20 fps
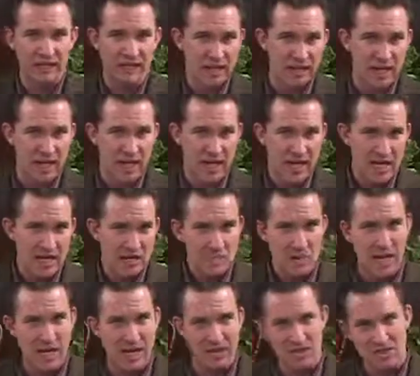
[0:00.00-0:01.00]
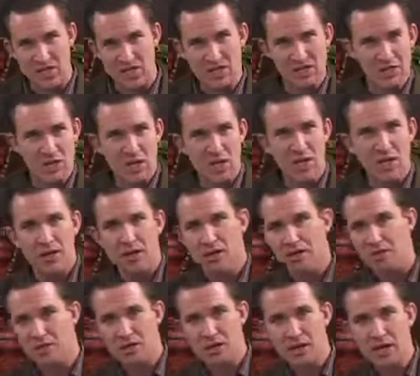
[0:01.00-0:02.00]
is the last passage
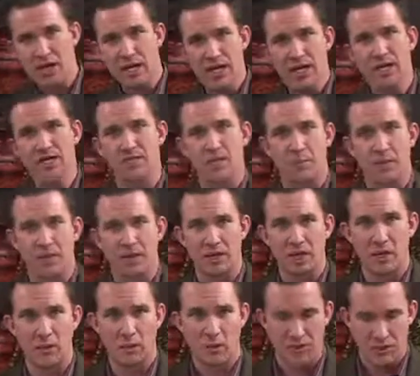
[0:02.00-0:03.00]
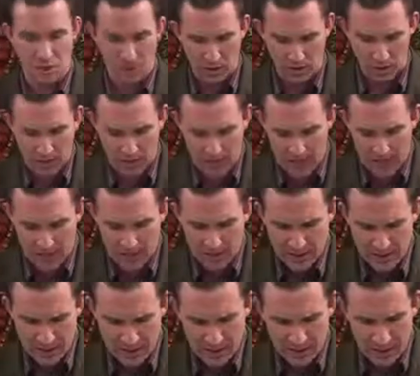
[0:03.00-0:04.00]
concerning discipline that I want you to look
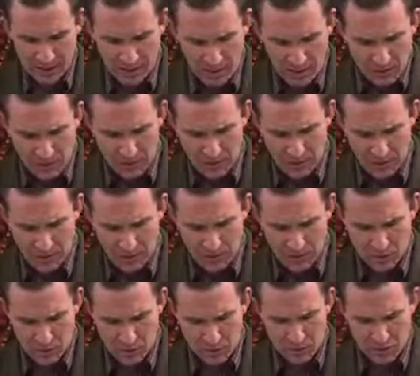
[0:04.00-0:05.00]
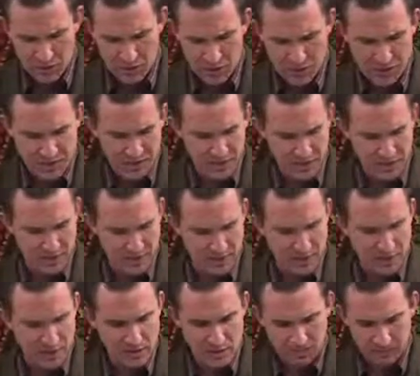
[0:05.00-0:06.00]
at. Notice what the scripture
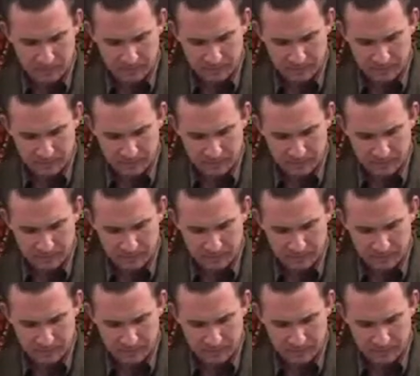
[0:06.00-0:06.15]
says